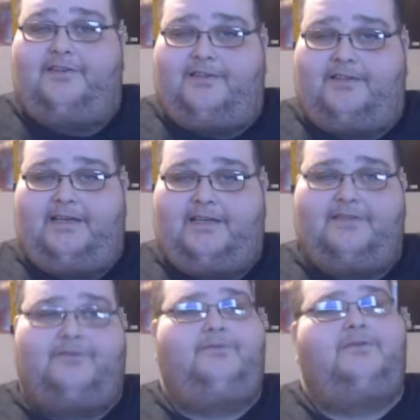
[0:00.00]
thank
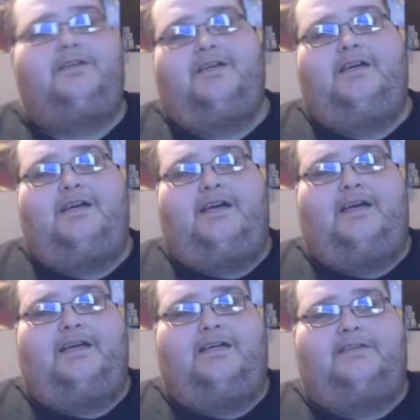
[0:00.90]
you
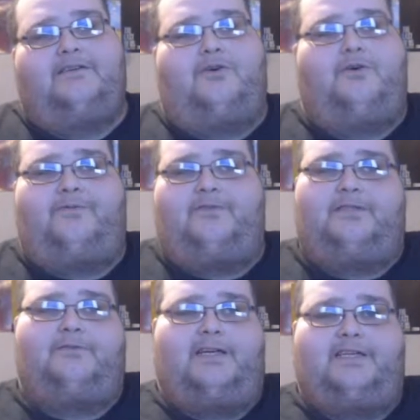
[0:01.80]
and hopefully
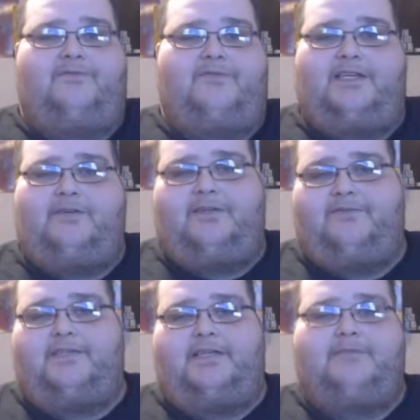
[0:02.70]
you liked the video and if
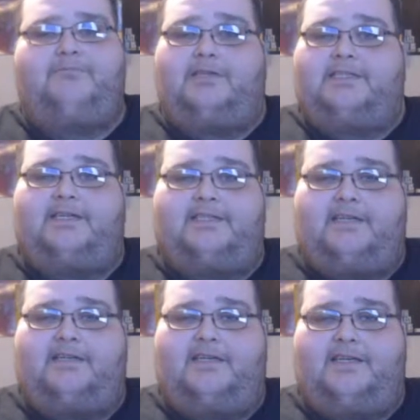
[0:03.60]
you did please hit
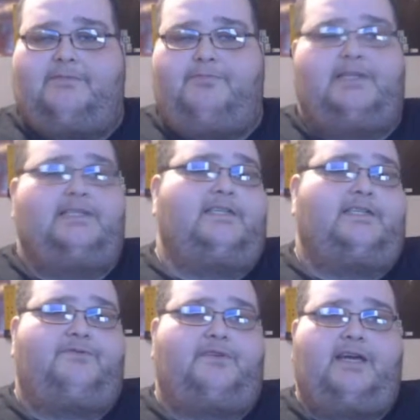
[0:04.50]
that like button and
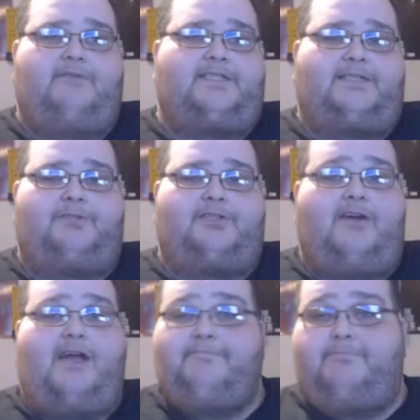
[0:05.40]
if you haven't
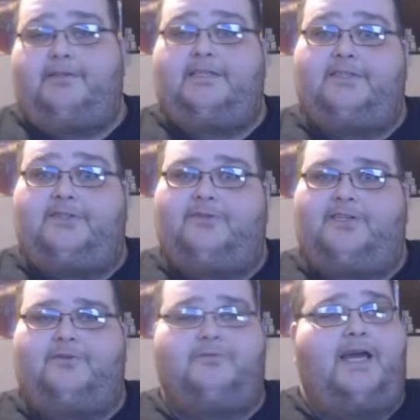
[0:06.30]
subscribed please do
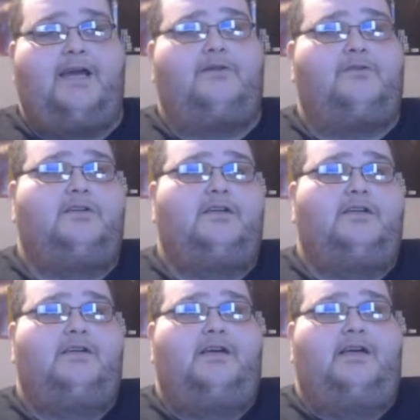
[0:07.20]
so now
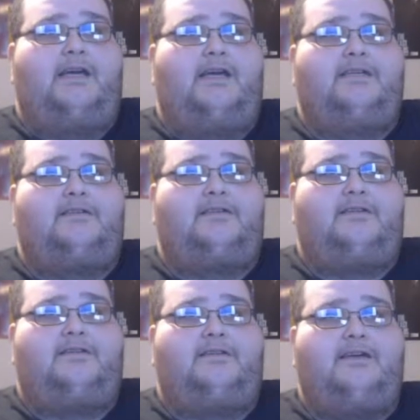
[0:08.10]
and
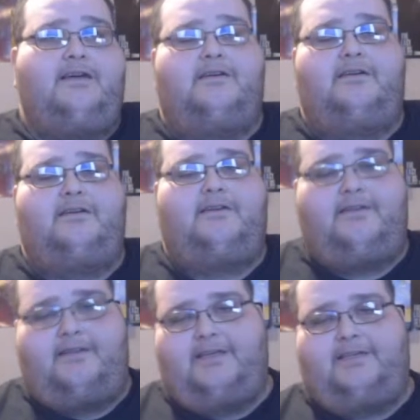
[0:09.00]
uh, yeah
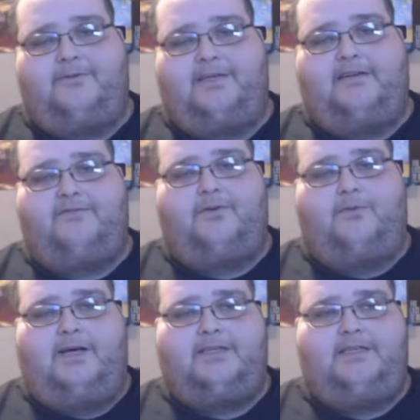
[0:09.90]
thank you again for
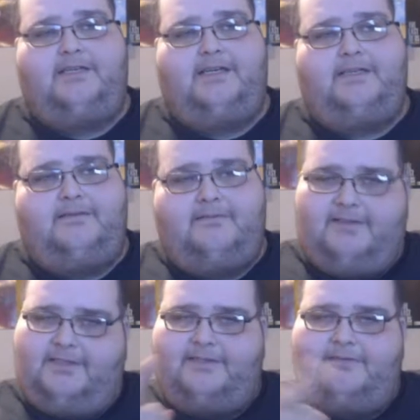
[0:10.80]
watching and i'll
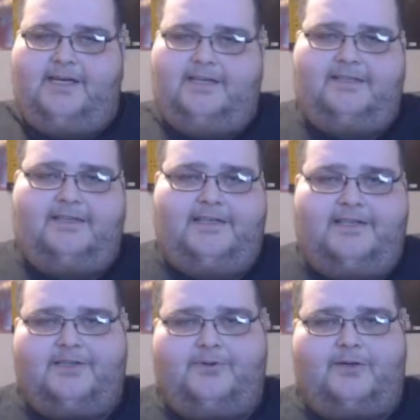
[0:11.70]
see you guys in the
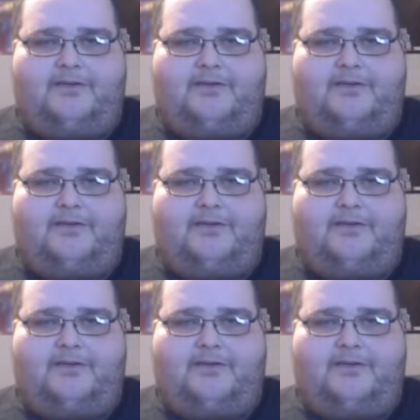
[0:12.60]
next one